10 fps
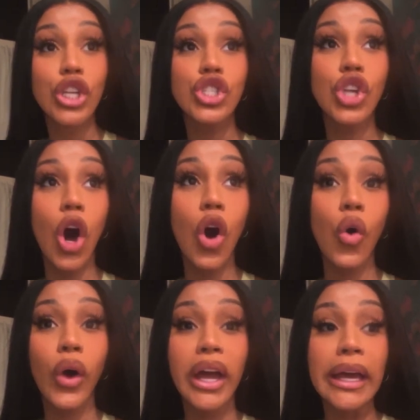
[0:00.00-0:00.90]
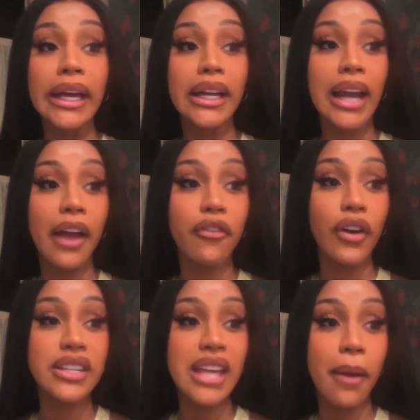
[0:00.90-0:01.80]
So, like,
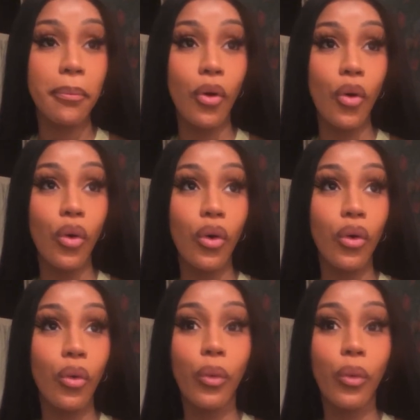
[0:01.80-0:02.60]
for example,